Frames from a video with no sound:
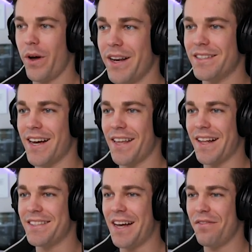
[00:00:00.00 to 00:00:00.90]
Wait a second,
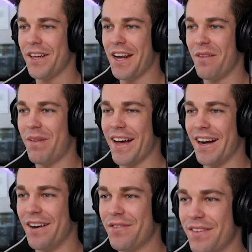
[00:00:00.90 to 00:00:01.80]
that's definitely not big
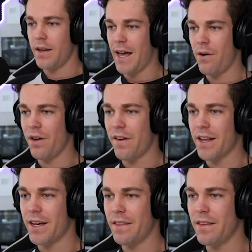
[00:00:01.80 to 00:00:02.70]
enough. And now if I
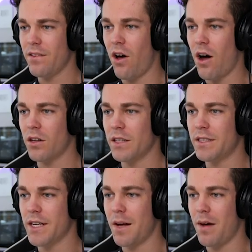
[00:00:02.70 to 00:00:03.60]
can get this hoglin
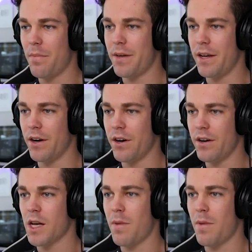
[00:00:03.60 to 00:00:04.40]
to come up here.